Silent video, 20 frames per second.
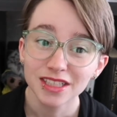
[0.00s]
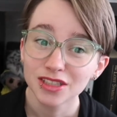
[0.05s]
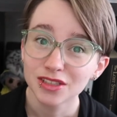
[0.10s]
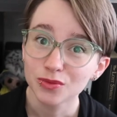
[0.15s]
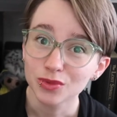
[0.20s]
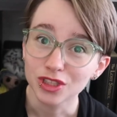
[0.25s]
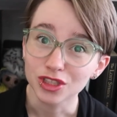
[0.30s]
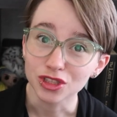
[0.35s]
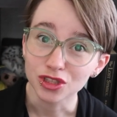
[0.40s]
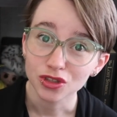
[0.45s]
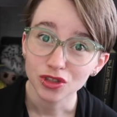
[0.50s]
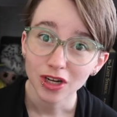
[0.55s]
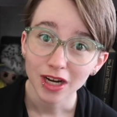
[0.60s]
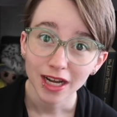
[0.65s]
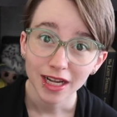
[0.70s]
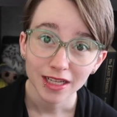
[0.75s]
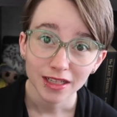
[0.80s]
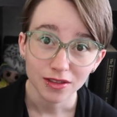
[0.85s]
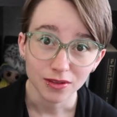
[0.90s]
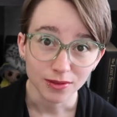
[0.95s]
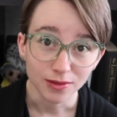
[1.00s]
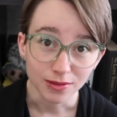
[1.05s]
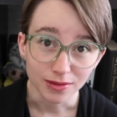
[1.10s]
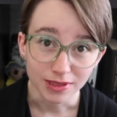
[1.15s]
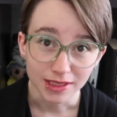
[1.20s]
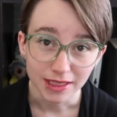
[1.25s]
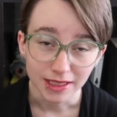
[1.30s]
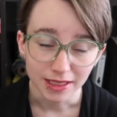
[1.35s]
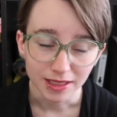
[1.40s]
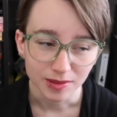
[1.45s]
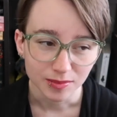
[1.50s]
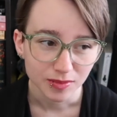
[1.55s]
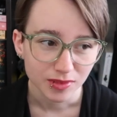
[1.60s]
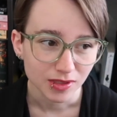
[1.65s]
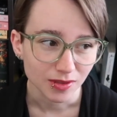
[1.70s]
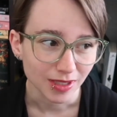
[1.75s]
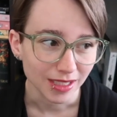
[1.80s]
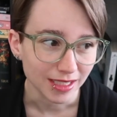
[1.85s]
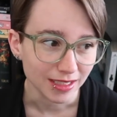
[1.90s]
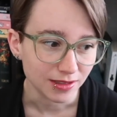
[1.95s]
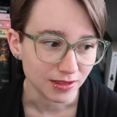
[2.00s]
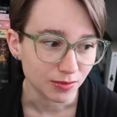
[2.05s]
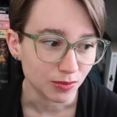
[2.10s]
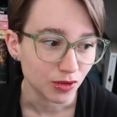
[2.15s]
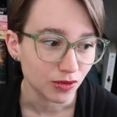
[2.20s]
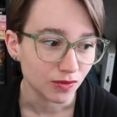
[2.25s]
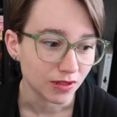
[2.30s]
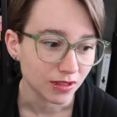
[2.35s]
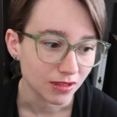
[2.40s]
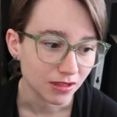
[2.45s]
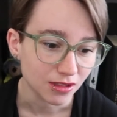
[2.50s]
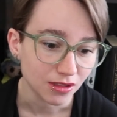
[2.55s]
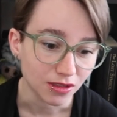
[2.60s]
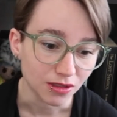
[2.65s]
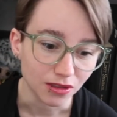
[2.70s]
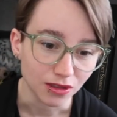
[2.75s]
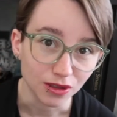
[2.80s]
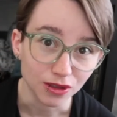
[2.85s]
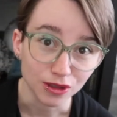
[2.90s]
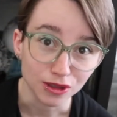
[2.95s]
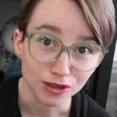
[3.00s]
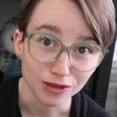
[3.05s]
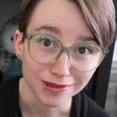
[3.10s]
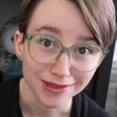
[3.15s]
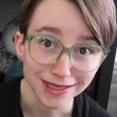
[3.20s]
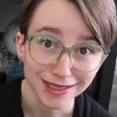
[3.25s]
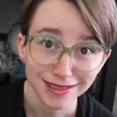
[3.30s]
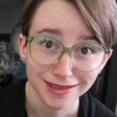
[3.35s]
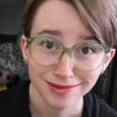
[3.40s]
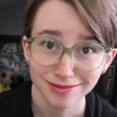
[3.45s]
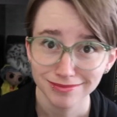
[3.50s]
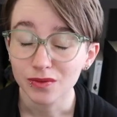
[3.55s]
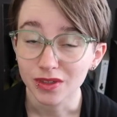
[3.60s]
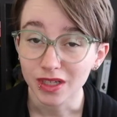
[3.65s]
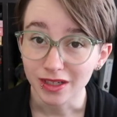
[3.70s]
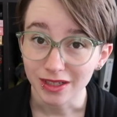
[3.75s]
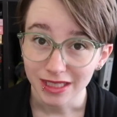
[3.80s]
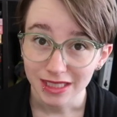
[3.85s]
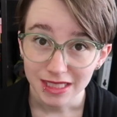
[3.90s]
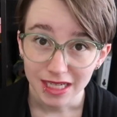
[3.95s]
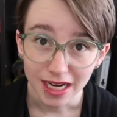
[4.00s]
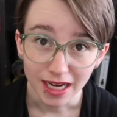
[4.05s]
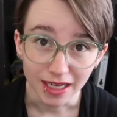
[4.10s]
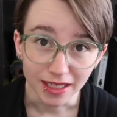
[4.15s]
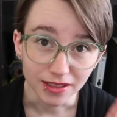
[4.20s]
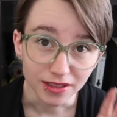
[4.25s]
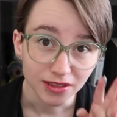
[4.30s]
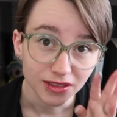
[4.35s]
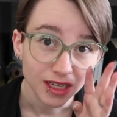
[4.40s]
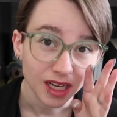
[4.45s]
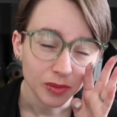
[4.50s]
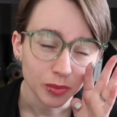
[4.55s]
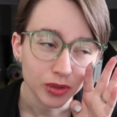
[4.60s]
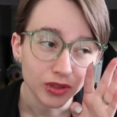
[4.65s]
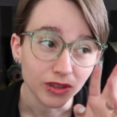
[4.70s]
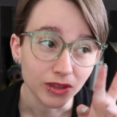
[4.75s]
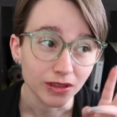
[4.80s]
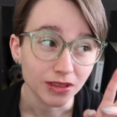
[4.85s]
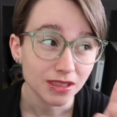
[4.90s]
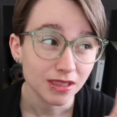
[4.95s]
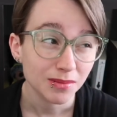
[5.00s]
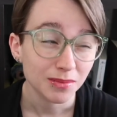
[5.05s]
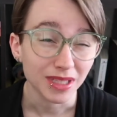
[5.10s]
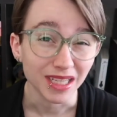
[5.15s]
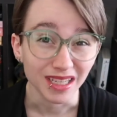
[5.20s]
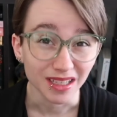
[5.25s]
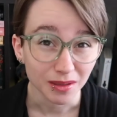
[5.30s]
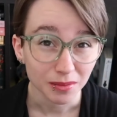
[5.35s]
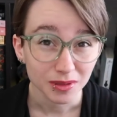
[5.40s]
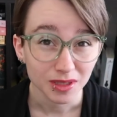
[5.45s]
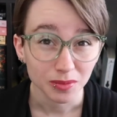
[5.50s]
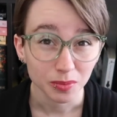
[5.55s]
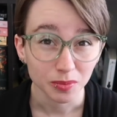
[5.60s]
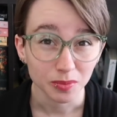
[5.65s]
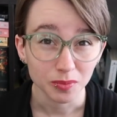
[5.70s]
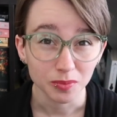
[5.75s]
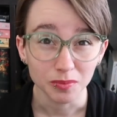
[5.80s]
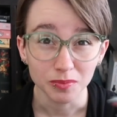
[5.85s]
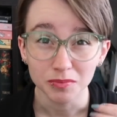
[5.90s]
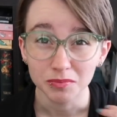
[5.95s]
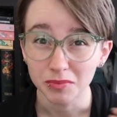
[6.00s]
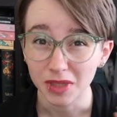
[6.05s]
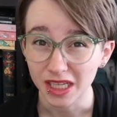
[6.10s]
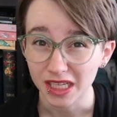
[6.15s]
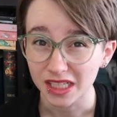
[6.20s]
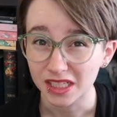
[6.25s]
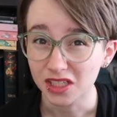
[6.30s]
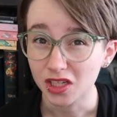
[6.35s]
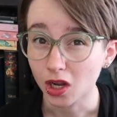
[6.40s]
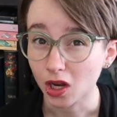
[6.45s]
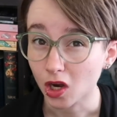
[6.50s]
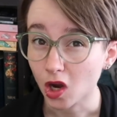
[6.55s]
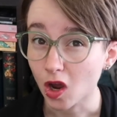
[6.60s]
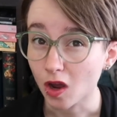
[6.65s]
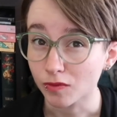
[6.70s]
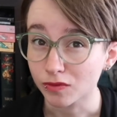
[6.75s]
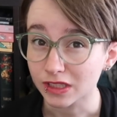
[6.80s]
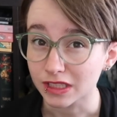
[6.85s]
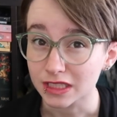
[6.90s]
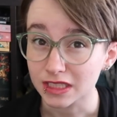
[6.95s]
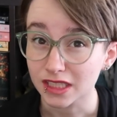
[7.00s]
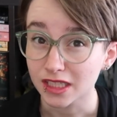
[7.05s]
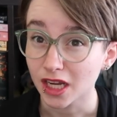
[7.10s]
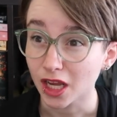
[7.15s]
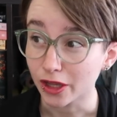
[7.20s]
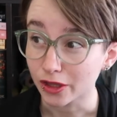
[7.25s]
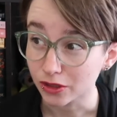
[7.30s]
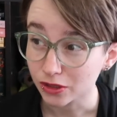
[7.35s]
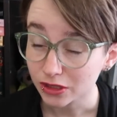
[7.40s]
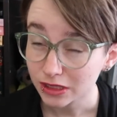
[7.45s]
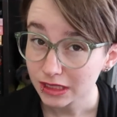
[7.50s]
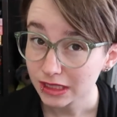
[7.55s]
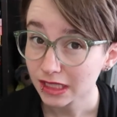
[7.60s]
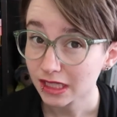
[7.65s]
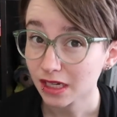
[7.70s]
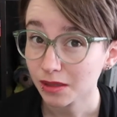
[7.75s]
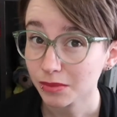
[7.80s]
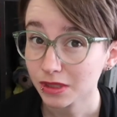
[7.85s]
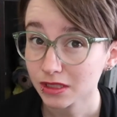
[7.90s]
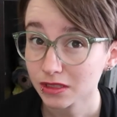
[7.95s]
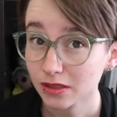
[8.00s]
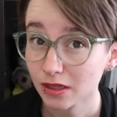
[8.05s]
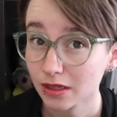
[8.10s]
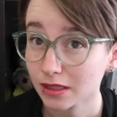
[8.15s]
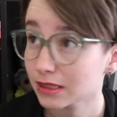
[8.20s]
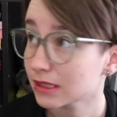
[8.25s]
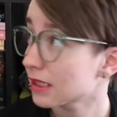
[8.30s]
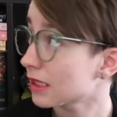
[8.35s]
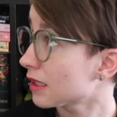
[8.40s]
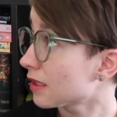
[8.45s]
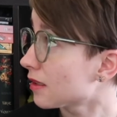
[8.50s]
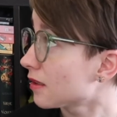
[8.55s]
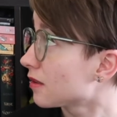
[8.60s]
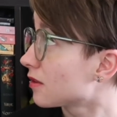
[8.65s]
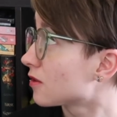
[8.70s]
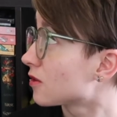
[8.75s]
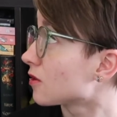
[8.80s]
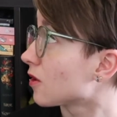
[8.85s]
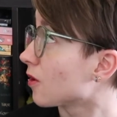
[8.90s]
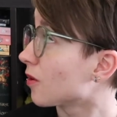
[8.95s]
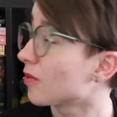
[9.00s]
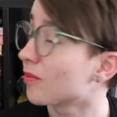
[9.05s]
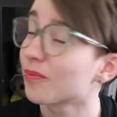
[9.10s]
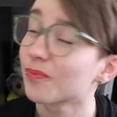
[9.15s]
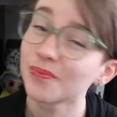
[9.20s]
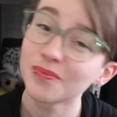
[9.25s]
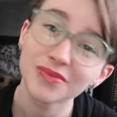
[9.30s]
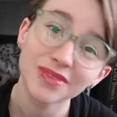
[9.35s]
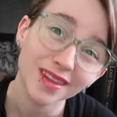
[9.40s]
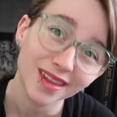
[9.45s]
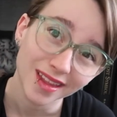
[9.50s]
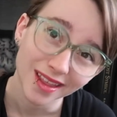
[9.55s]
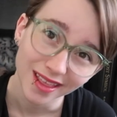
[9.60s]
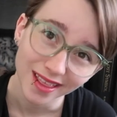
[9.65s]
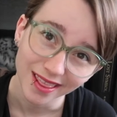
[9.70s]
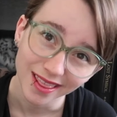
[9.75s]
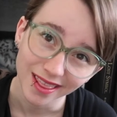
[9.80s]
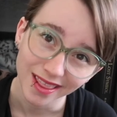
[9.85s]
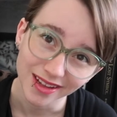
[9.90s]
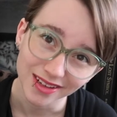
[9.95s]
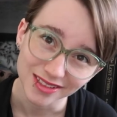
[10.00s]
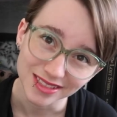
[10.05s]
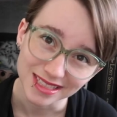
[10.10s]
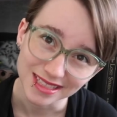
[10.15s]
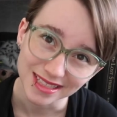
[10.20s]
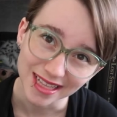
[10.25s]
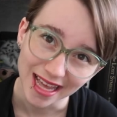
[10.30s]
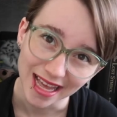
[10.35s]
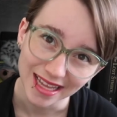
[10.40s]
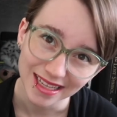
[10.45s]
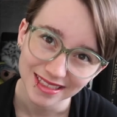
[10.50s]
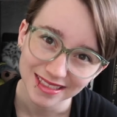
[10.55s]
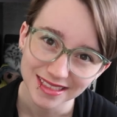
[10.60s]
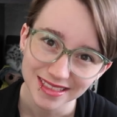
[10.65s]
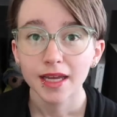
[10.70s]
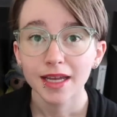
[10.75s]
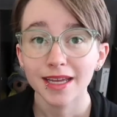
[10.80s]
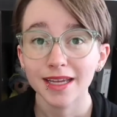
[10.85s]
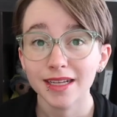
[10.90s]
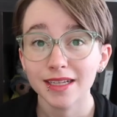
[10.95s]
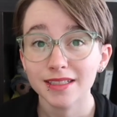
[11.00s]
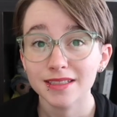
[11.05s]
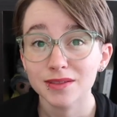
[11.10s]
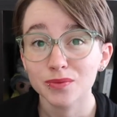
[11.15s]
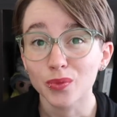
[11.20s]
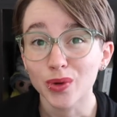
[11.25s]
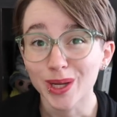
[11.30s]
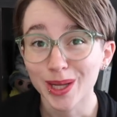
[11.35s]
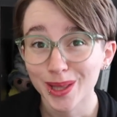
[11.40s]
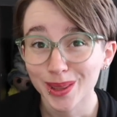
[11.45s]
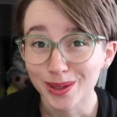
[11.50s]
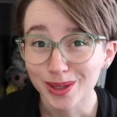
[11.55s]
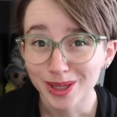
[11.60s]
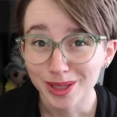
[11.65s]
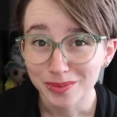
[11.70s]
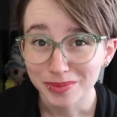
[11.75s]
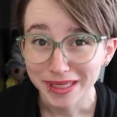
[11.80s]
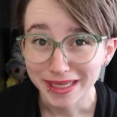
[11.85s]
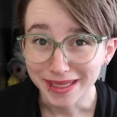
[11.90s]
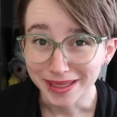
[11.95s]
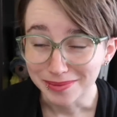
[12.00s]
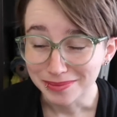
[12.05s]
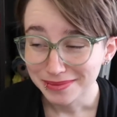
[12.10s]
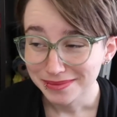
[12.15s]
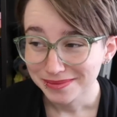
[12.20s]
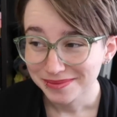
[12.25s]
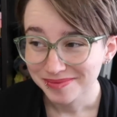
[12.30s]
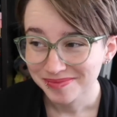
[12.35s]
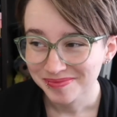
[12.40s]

We just cried the whole time, so I had to move us to the nursery. Very tired. I put on some makeup to make it not obvious to others that I'm exhausted, so there's that. It is 1:30 p.m.